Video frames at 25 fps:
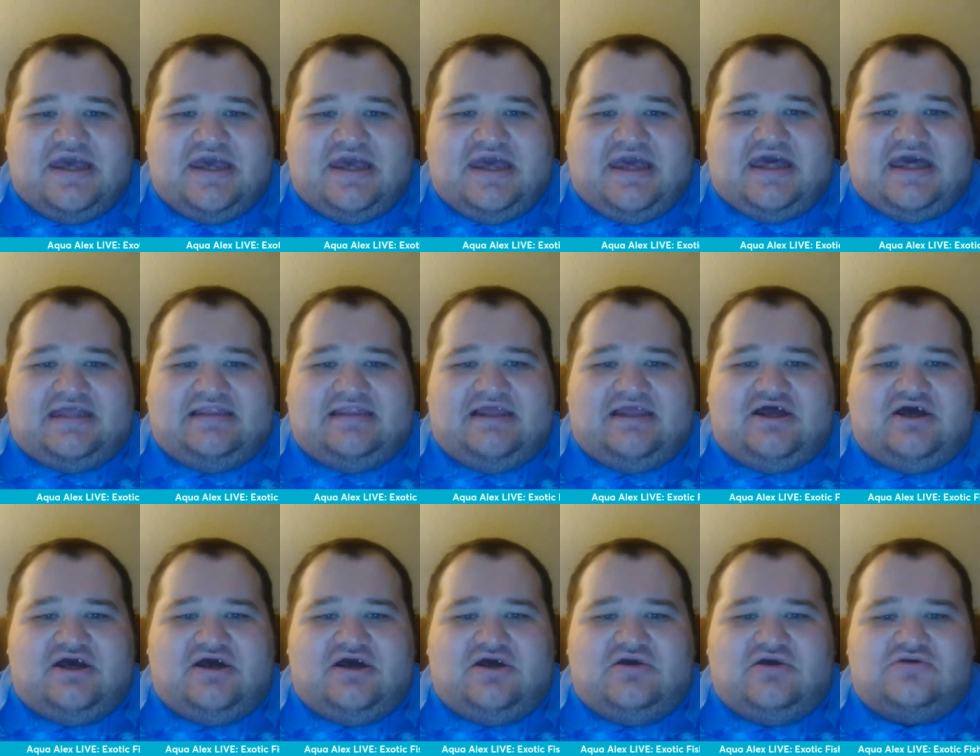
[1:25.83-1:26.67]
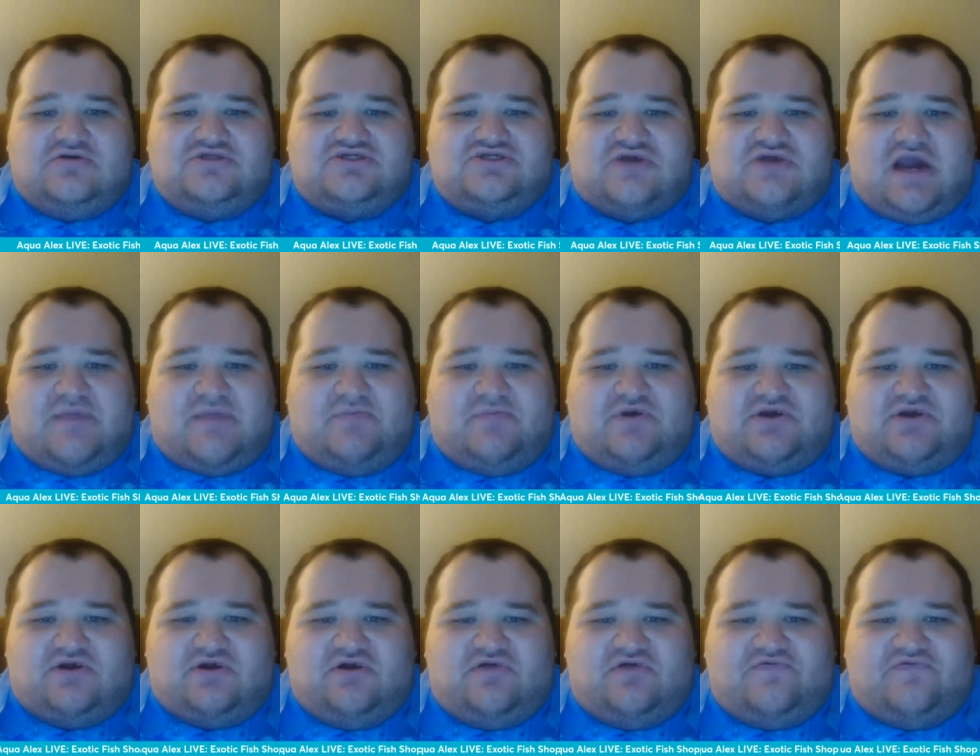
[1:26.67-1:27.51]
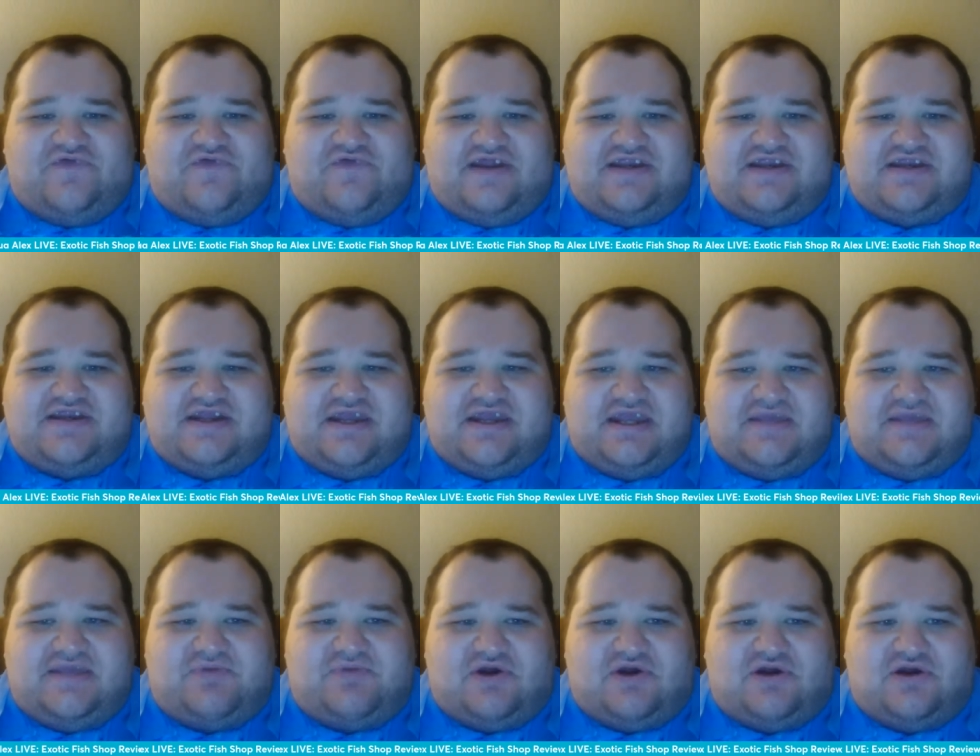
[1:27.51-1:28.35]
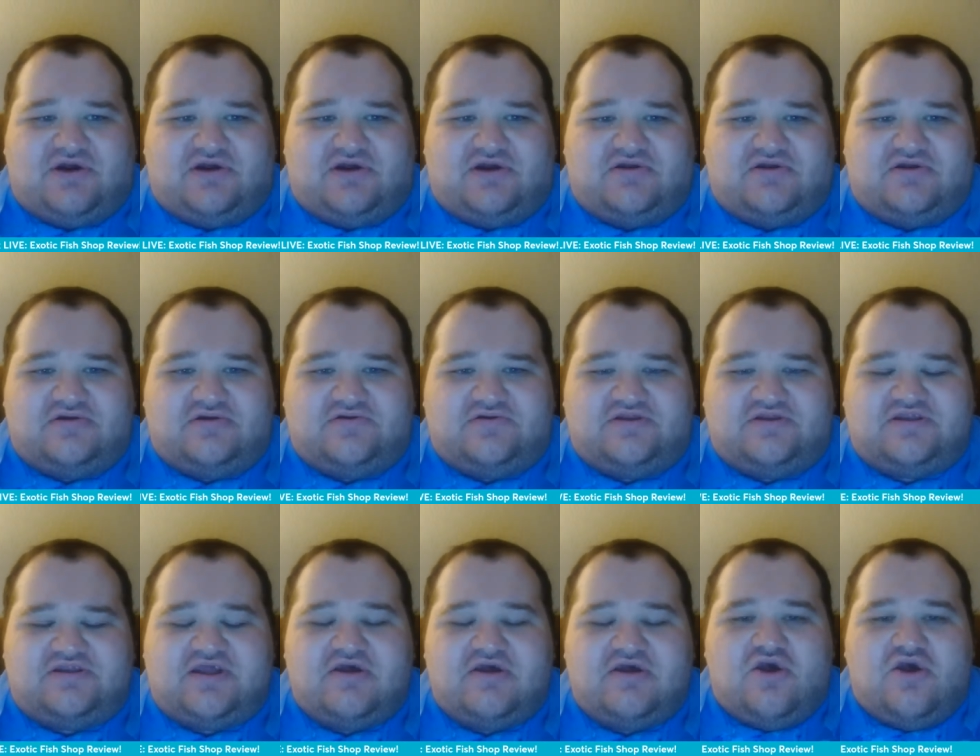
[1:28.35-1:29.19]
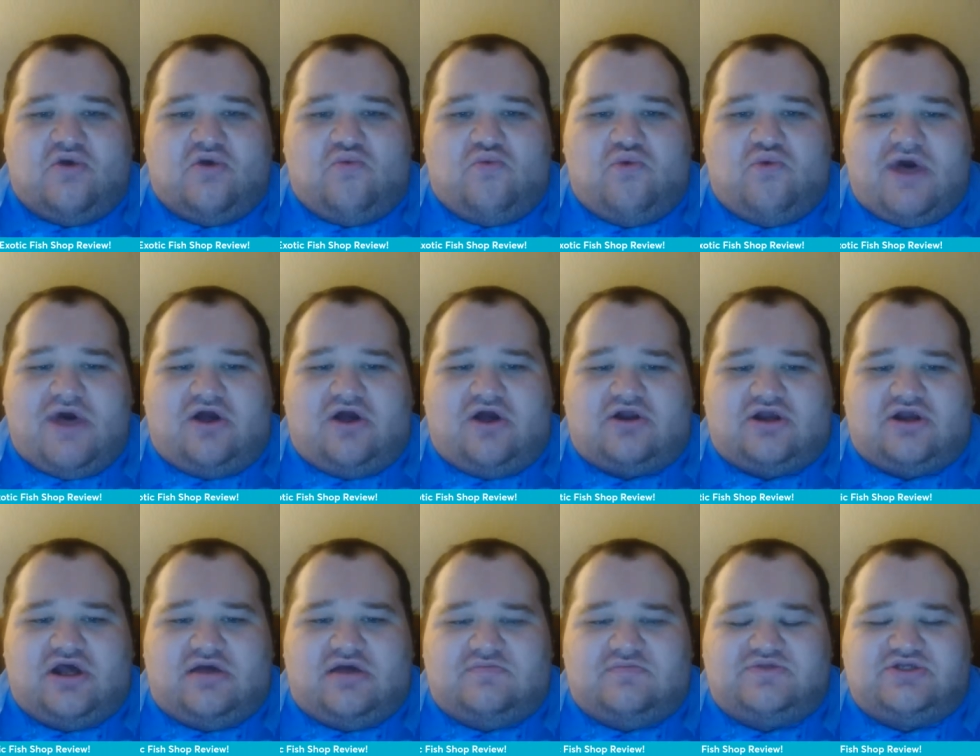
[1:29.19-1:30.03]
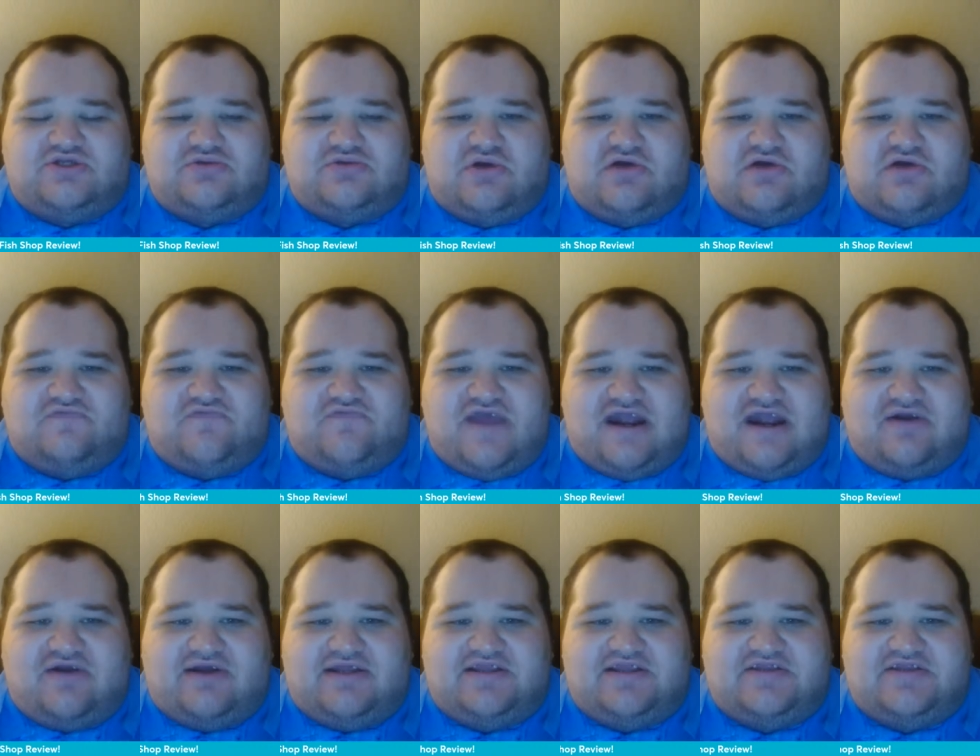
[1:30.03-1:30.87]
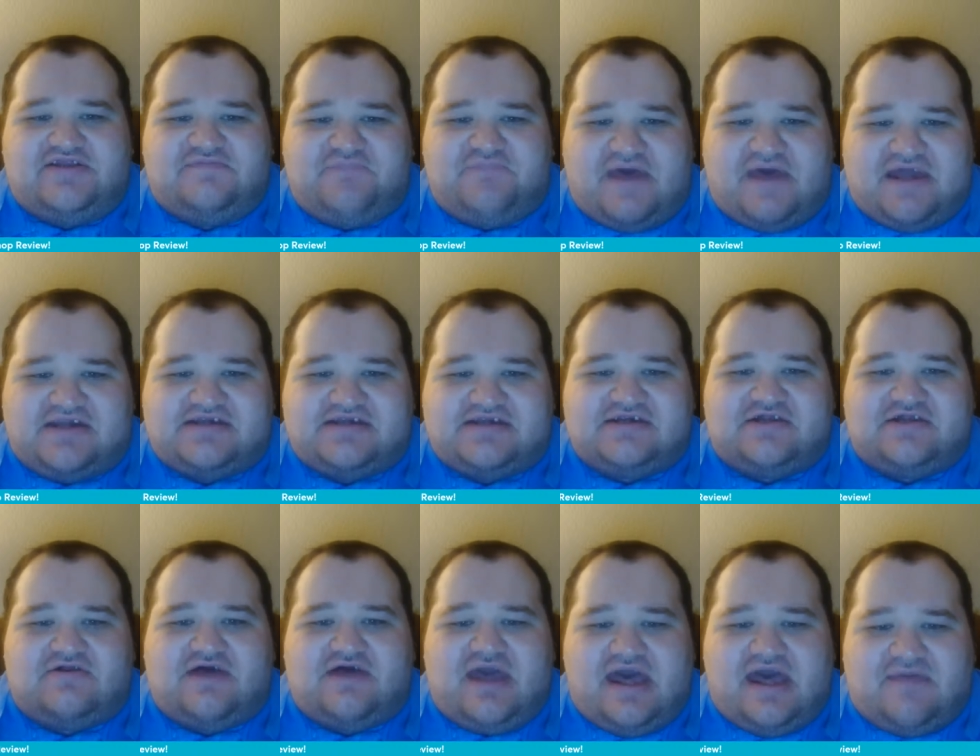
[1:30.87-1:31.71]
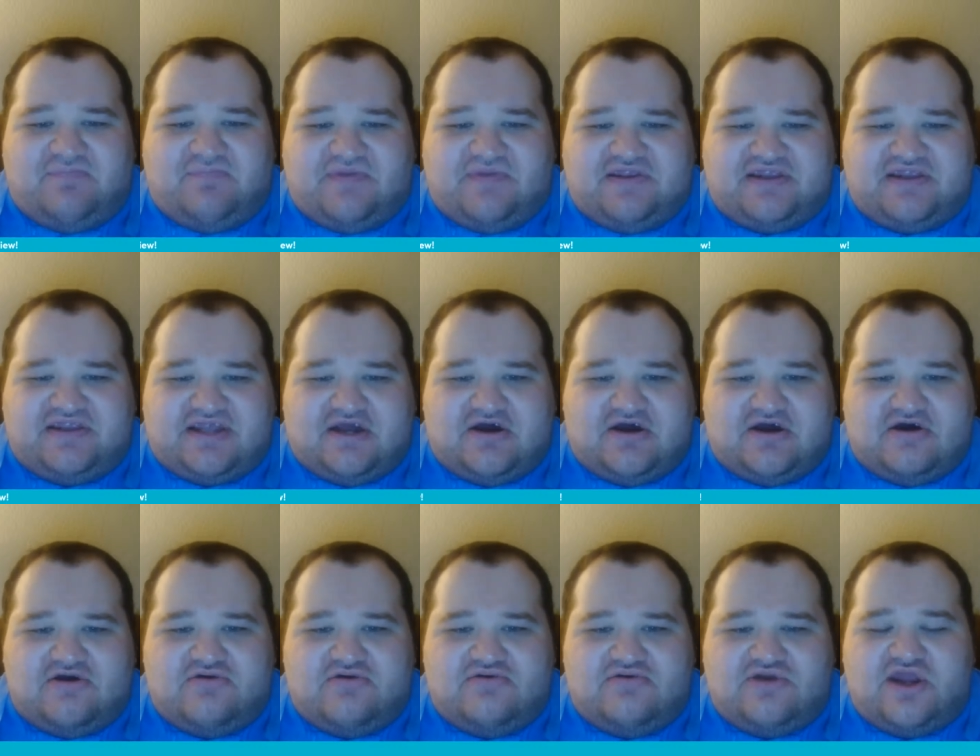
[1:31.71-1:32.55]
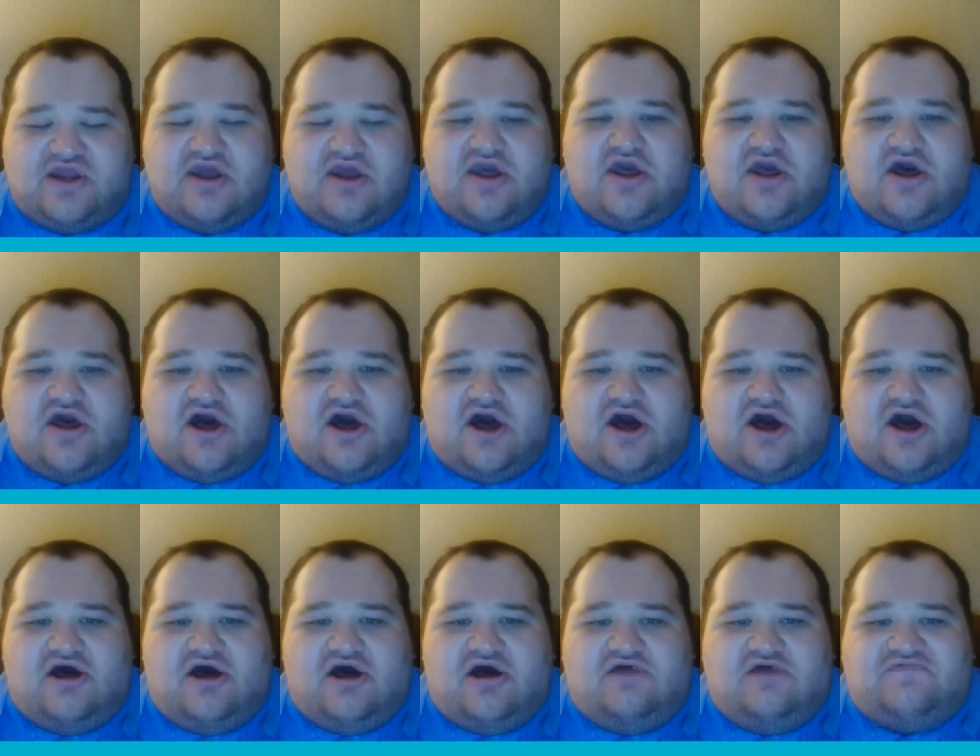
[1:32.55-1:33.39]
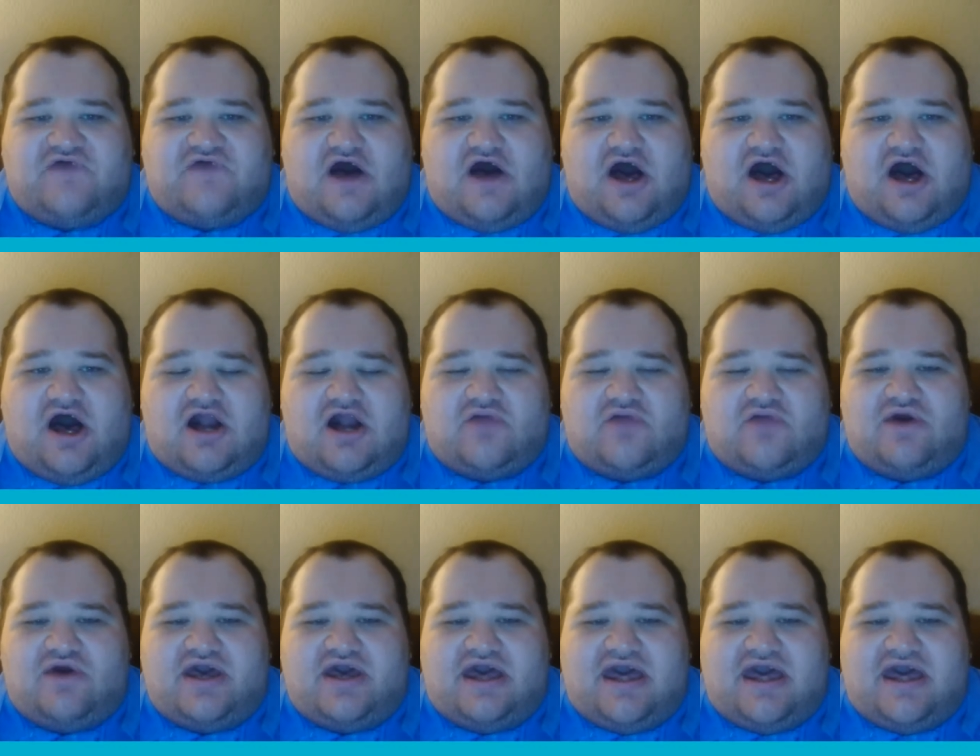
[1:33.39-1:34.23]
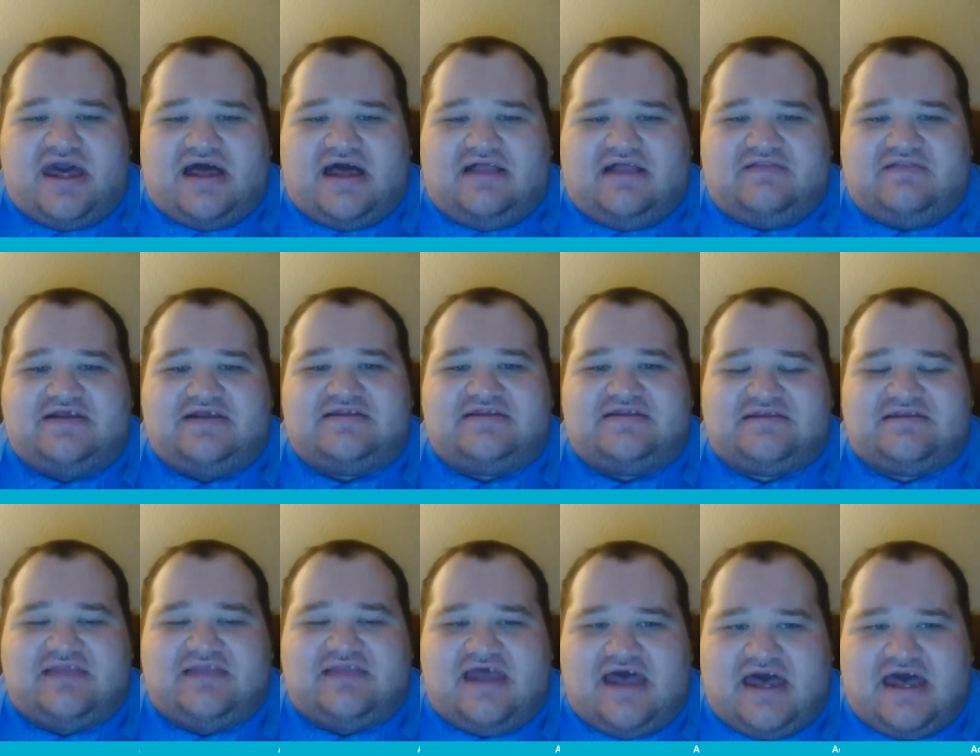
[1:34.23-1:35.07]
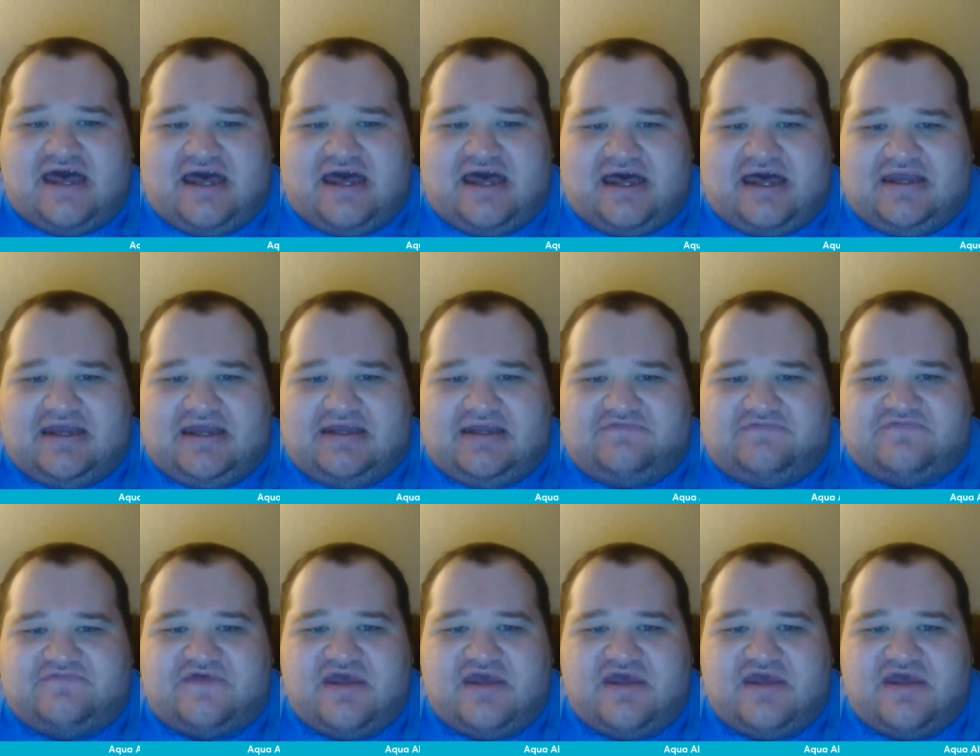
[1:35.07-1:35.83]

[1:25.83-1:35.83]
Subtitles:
Hello, tropical fish keepers. Welcome to a very special episode of Aqua Alex Live.